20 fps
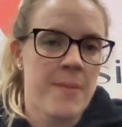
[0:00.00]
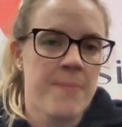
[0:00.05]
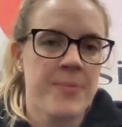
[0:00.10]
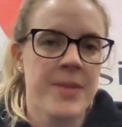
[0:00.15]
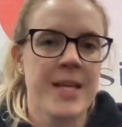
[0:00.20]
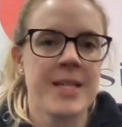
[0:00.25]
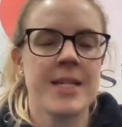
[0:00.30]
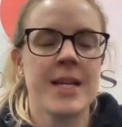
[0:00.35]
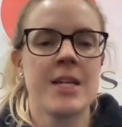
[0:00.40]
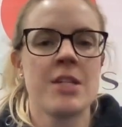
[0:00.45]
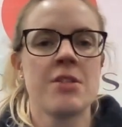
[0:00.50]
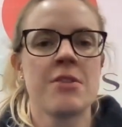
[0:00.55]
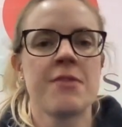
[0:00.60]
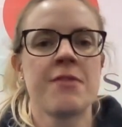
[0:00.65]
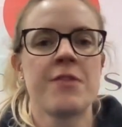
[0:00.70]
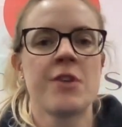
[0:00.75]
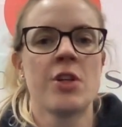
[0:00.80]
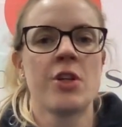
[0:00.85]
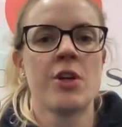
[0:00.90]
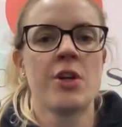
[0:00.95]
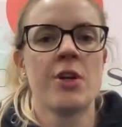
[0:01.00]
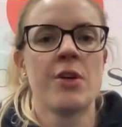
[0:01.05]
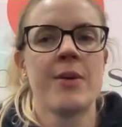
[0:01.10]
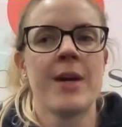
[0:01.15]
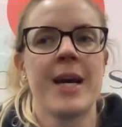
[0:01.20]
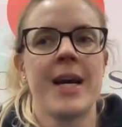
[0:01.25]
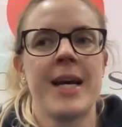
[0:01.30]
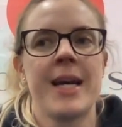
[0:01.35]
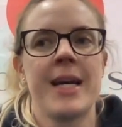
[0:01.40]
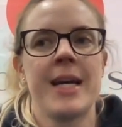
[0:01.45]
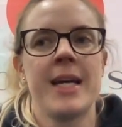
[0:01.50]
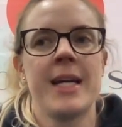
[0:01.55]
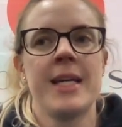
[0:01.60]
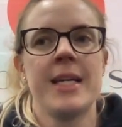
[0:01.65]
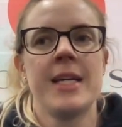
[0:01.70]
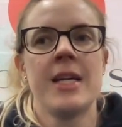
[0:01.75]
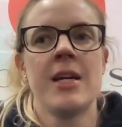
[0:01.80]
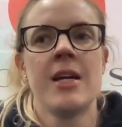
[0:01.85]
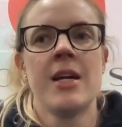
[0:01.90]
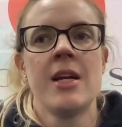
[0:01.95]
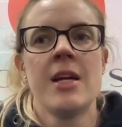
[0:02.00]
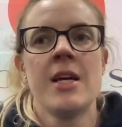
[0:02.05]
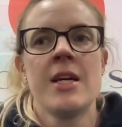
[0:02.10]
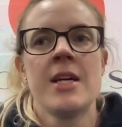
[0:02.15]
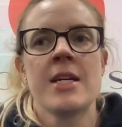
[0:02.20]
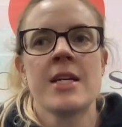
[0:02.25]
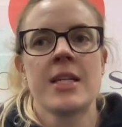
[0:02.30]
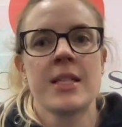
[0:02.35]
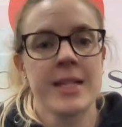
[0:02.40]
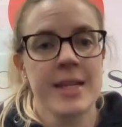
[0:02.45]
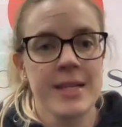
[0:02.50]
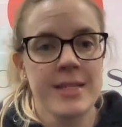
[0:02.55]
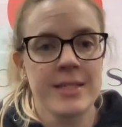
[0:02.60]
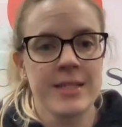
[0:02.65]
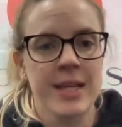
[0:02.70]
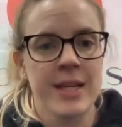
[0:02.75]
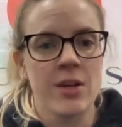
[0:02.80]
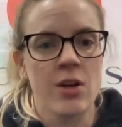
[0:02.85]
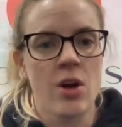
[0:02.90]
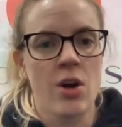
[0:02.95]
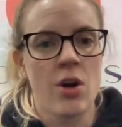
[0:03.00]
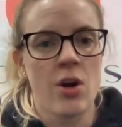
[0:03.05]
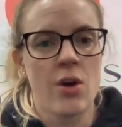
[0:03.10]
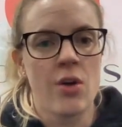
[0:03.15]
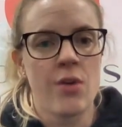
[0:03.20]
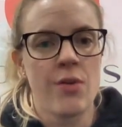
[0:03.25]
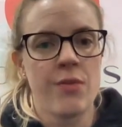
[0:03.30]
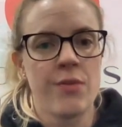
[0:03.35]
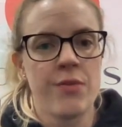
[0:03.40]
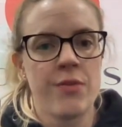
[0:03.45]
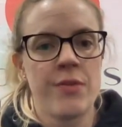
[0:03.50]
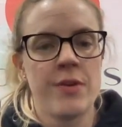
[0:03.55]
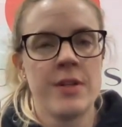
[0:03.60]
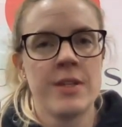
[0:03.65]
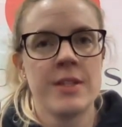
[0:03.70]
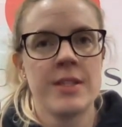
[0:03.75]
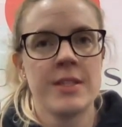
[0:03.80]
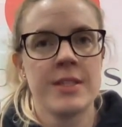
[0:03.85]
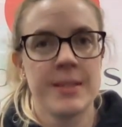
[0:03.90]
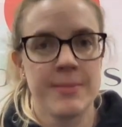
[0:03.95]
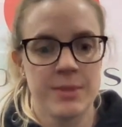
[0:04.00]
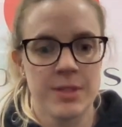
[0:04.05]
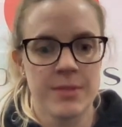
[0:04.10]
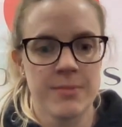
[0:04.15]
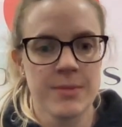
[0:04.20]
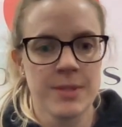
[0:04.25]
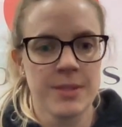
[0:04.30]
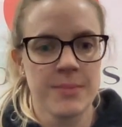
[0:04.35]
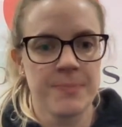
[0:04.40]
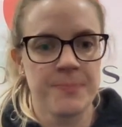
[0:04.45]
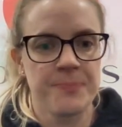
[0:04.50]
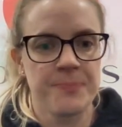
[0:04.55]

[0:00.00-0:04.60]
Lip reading: they tend to follow a clear set of symptoms.